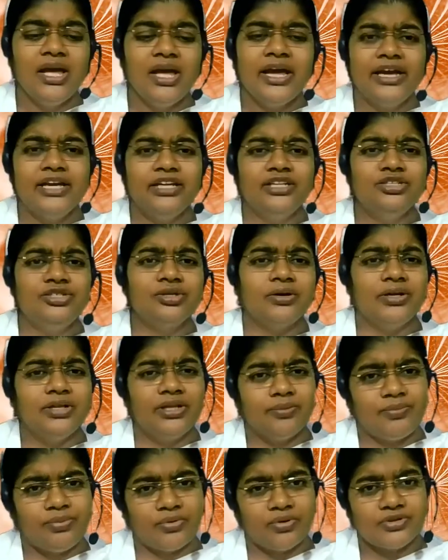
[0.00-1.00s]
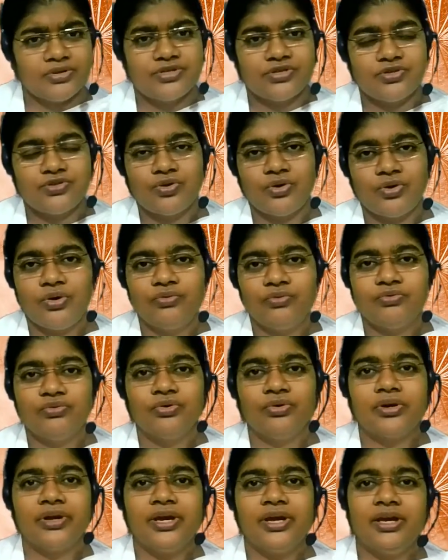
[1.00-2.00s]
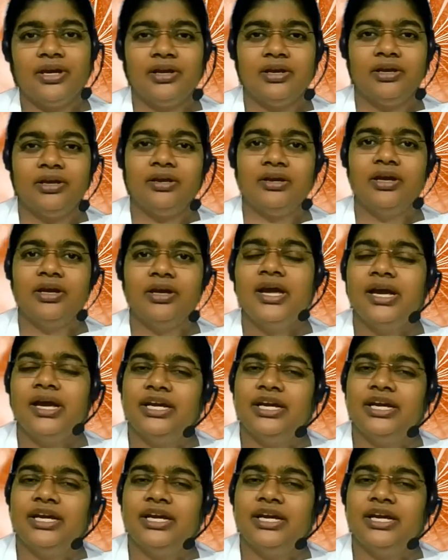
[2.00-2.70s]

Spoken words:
Enjoy the process of cooking,